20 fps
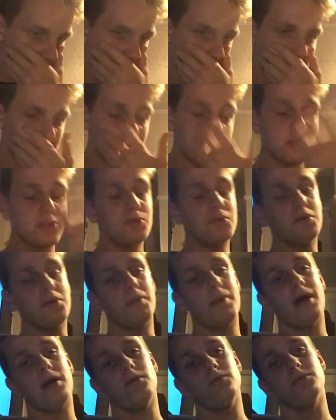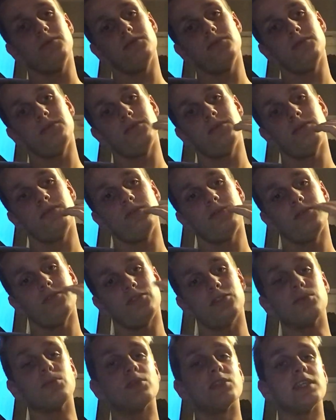I'm going to talk about
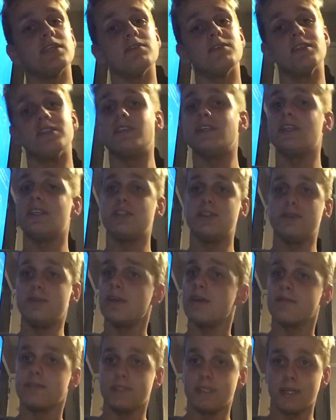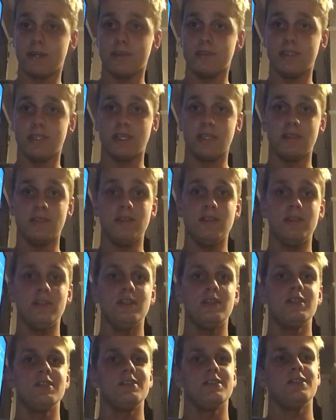some serious issues every now and then.
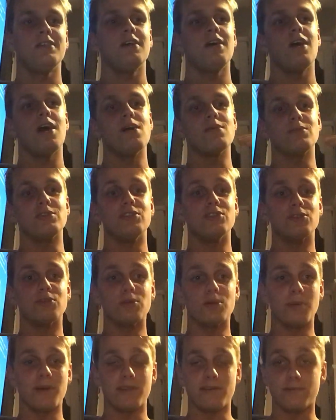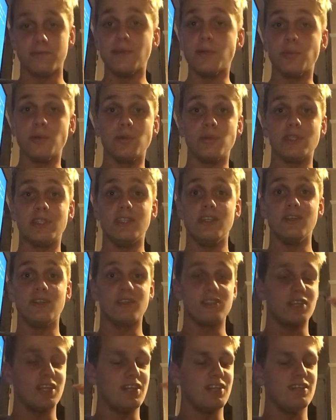I'm going to talk about the football with you
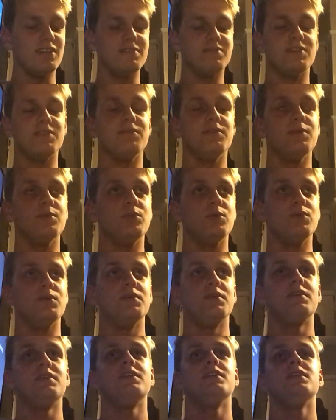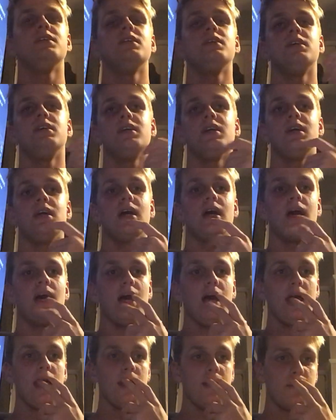because I love the football,
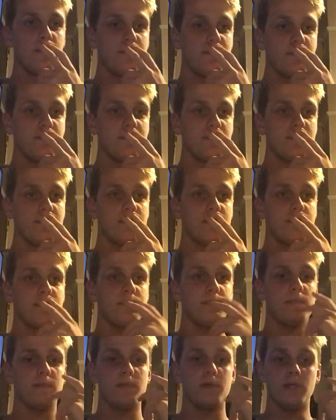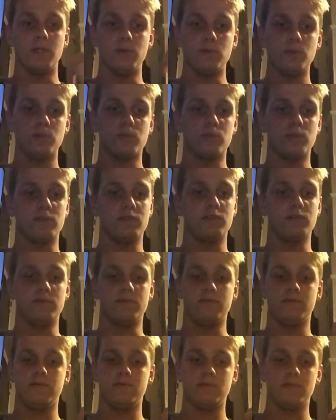and all sorts of
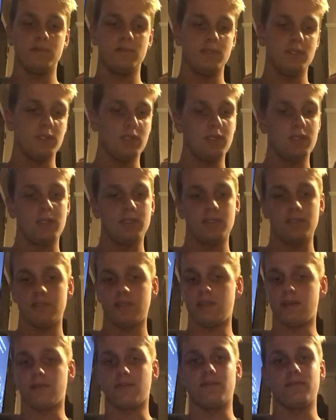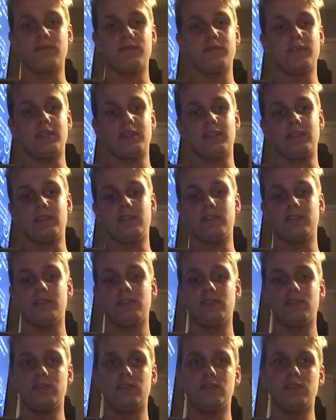different things,
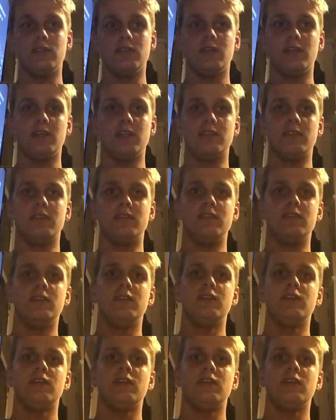and